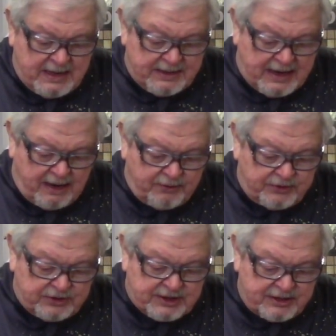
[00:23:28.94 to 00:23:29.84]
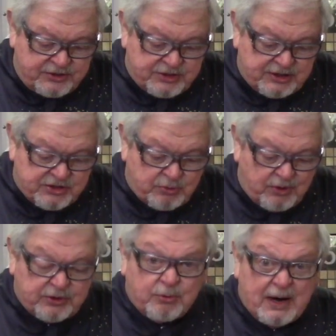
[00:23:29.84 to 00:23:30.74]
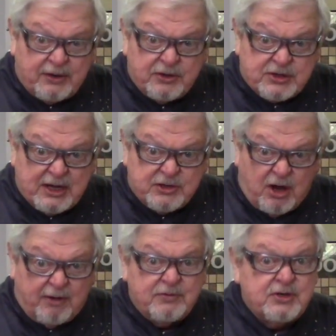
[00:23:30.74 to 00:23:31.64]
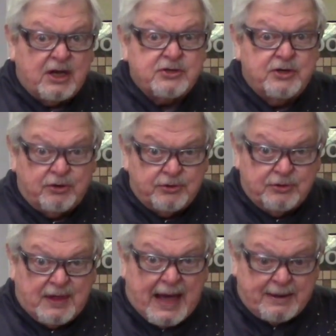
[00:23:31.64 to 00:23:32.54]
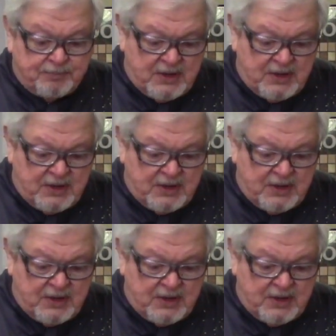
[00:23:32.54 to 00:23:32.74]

Now, the tendency is to want to round this edge off. Just don't do that.